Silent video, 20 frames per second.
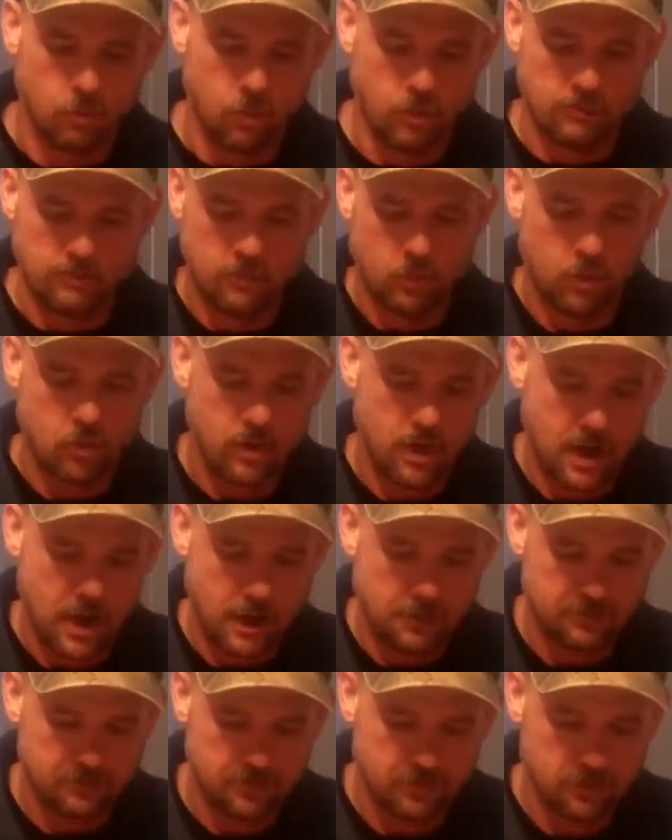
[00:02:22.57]
One more
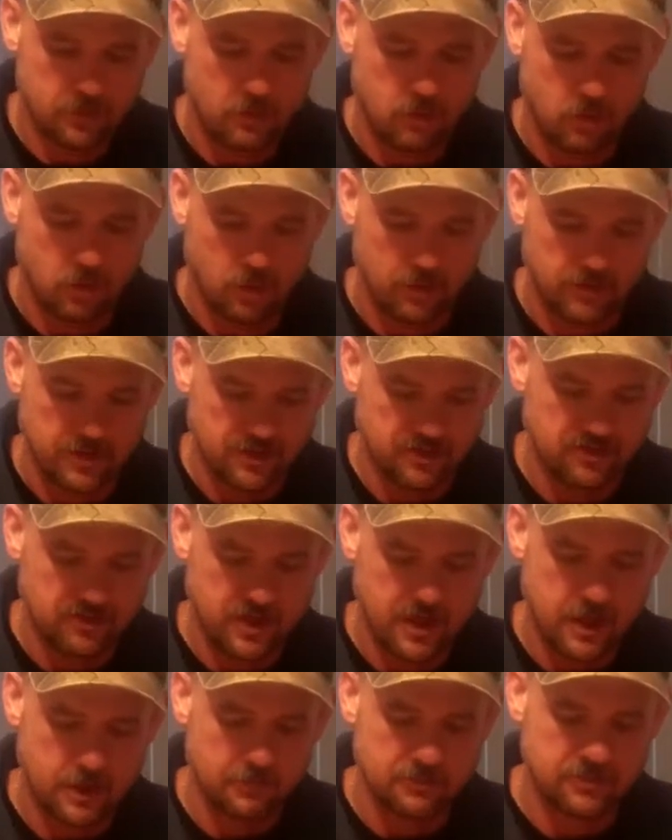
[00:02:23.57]
option are
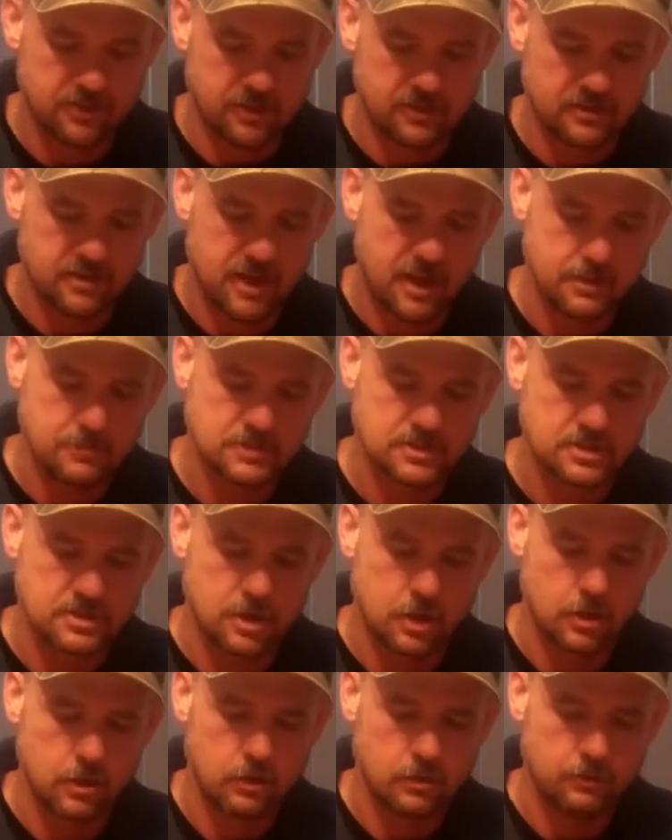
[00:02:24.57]
these exit type
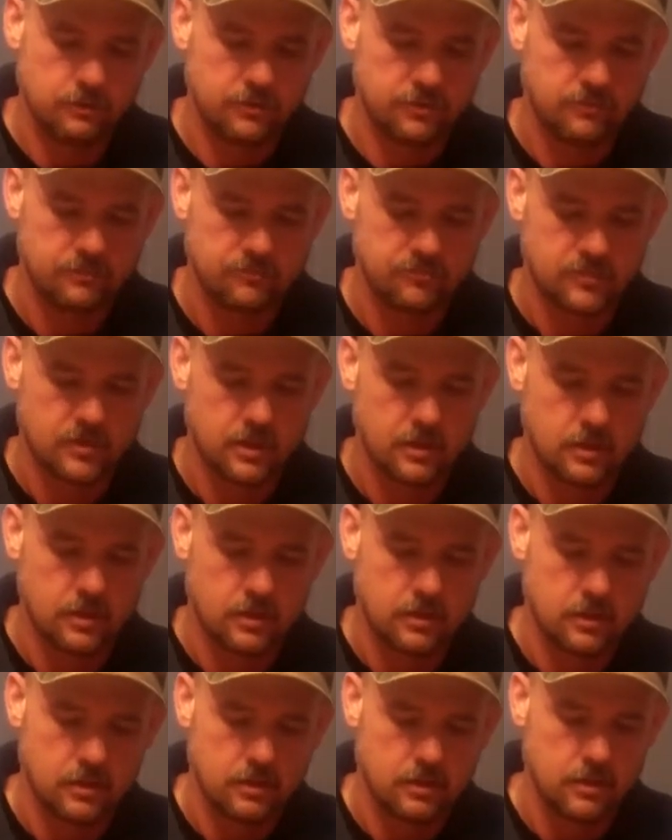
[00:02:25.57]
stoves.
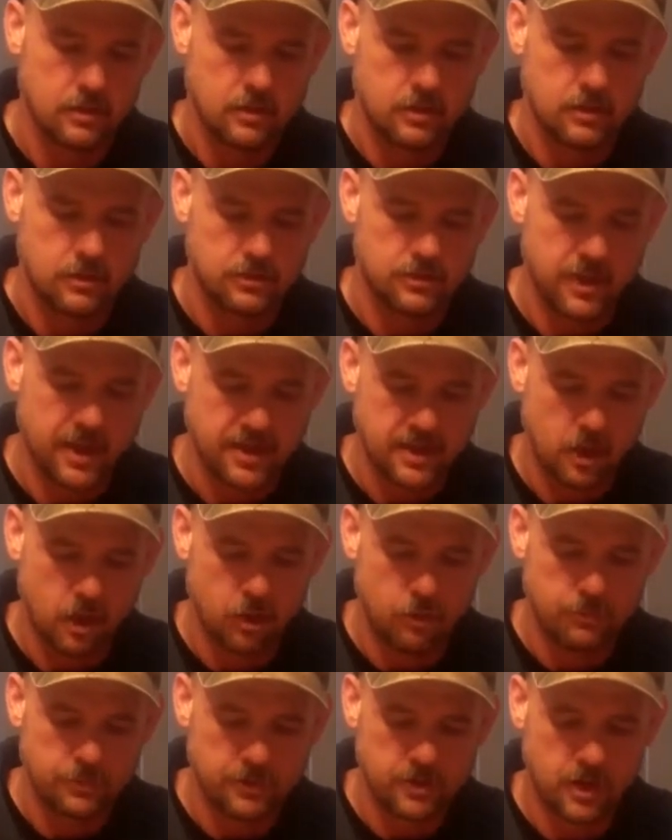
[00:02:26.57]
They
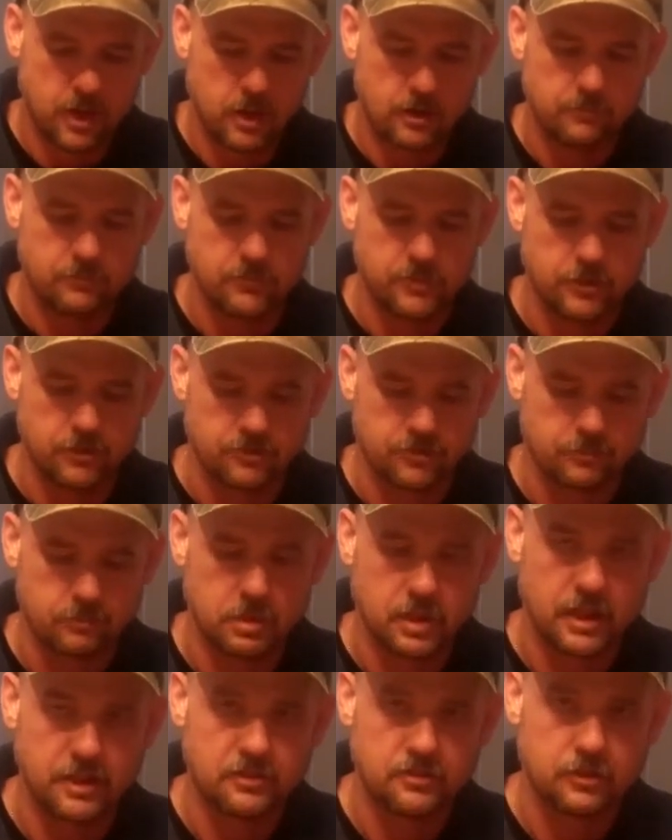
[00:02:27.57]
open up. There's a
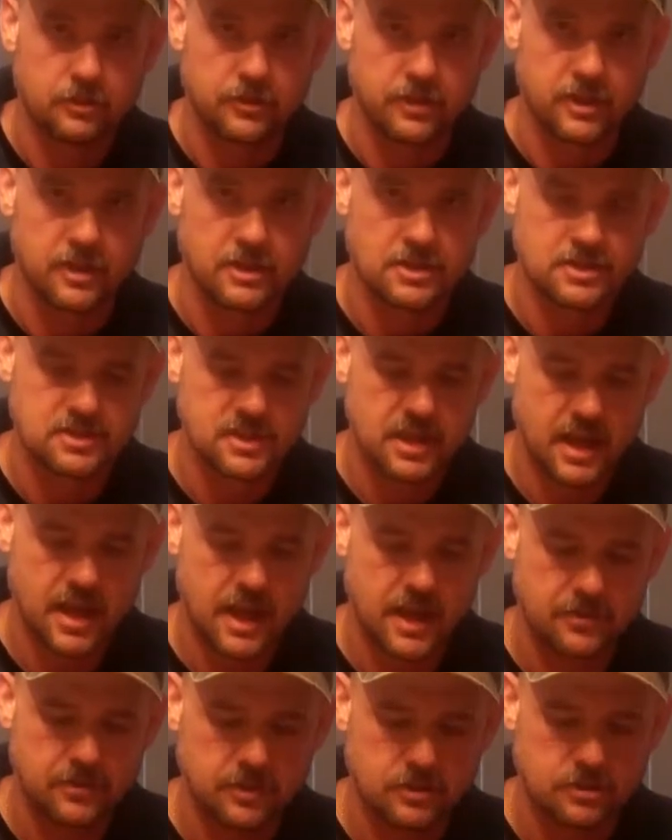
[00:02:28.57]
place on the
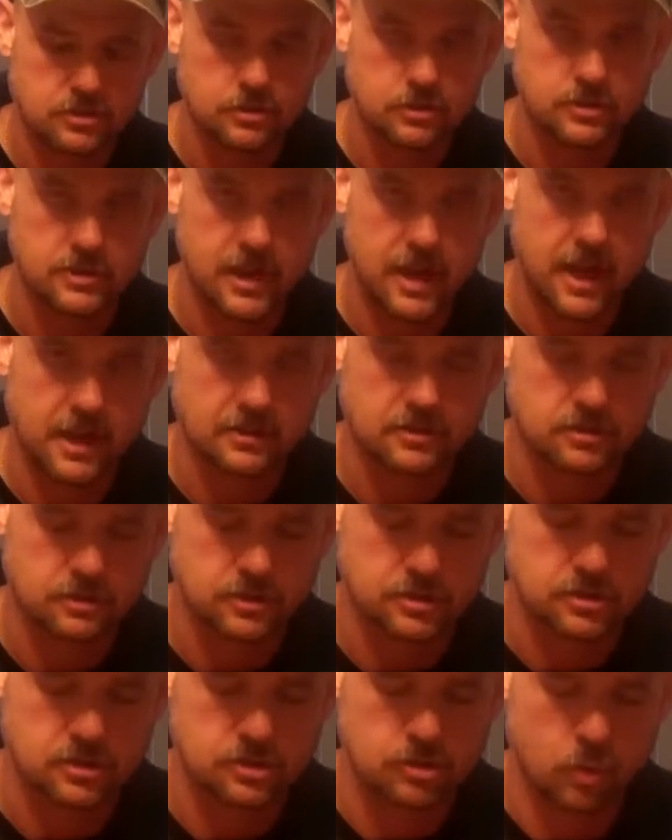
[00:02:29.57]
inside that you can
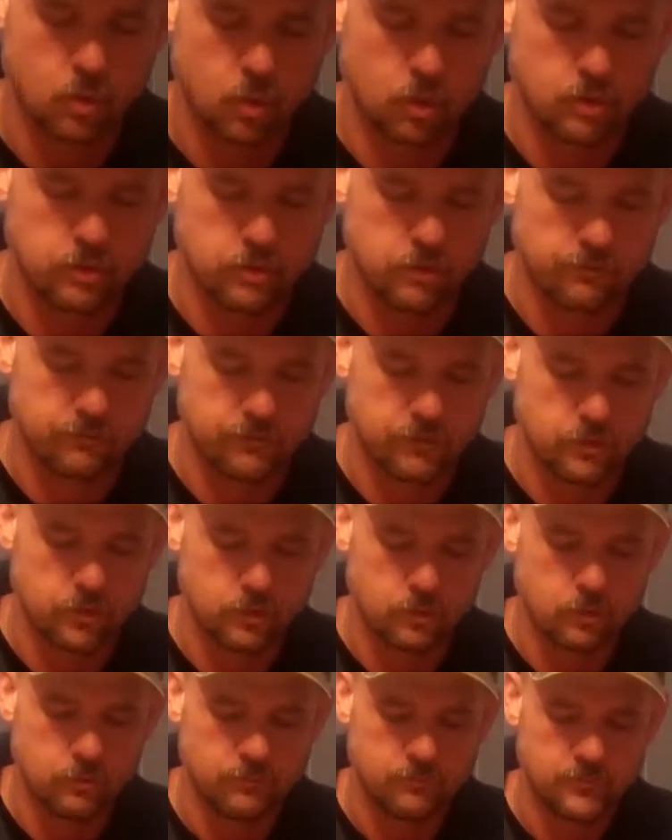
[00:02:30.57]
actually store your
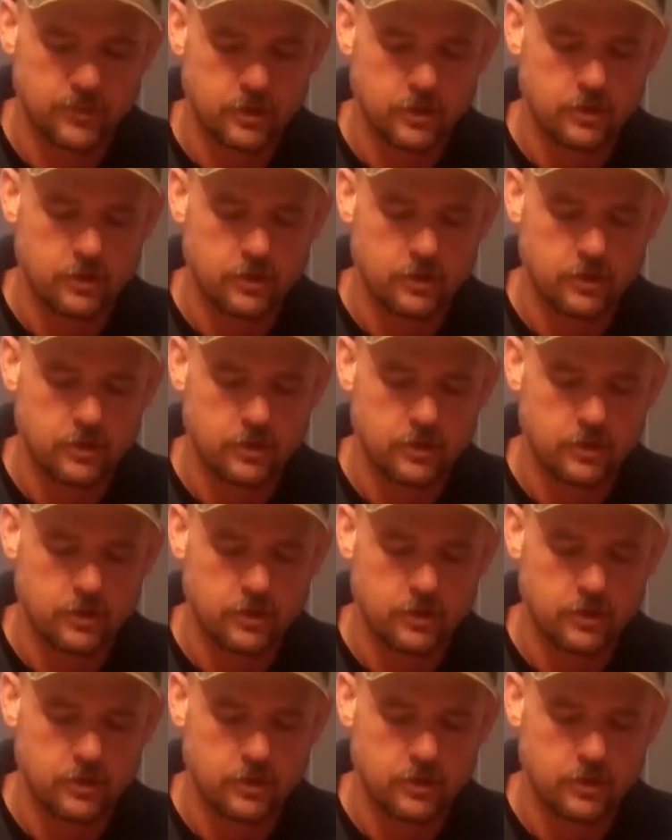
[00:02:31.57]
fuel.